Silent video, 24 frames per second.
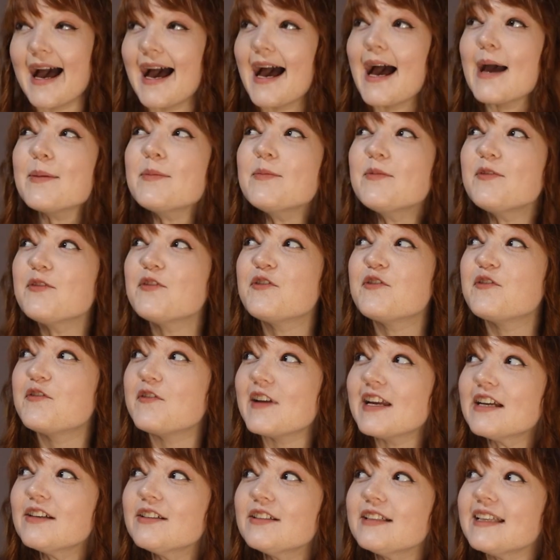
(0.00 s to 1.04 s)
I'm
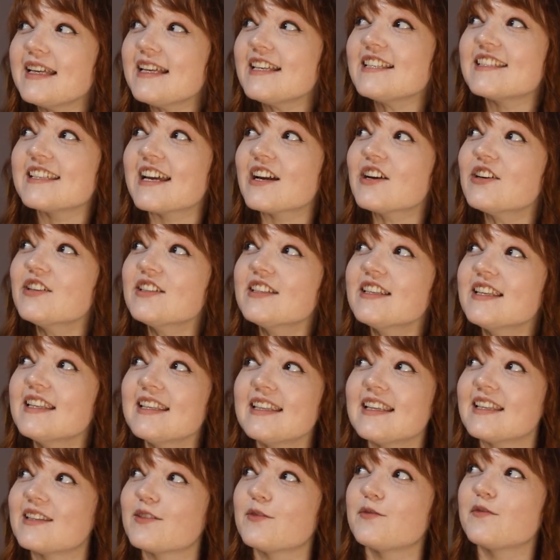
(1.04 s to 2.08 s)
fairly
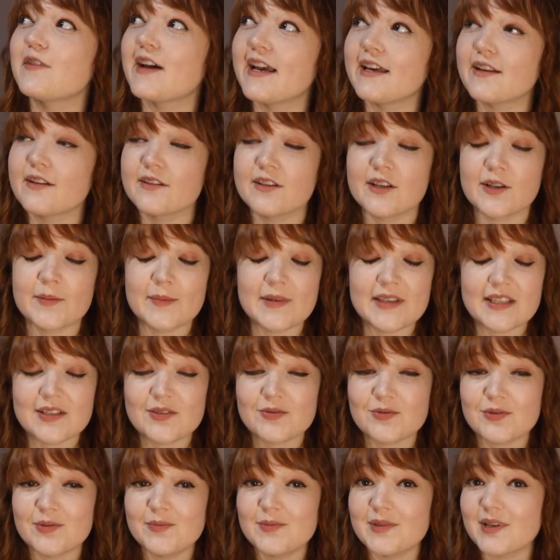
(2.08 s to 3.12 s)
certain that the fire alarm in
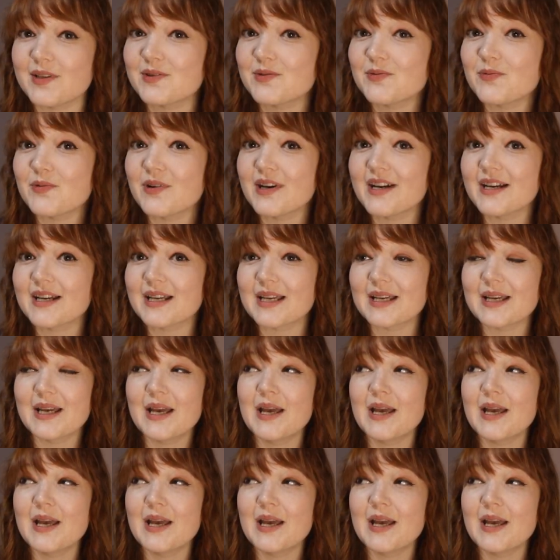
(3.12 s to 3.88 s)
this room doesn't work.